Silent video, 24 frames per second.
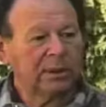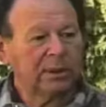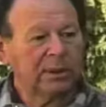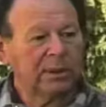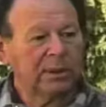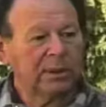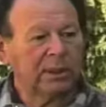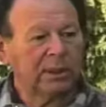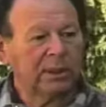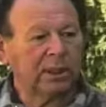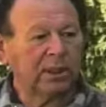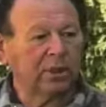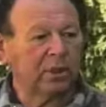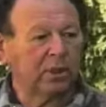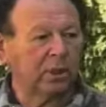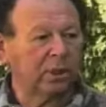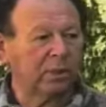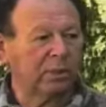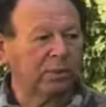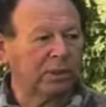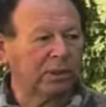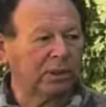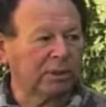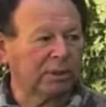And I
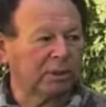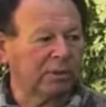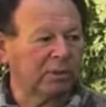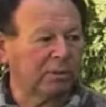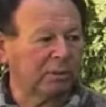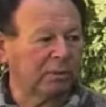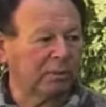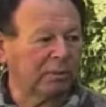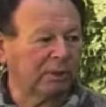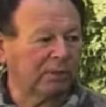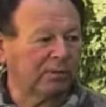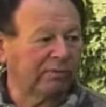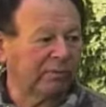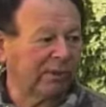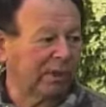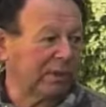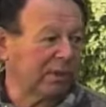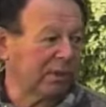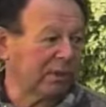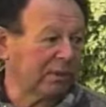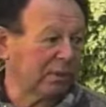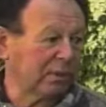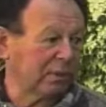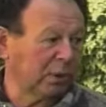hope that it will be
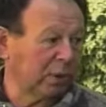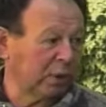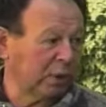very soon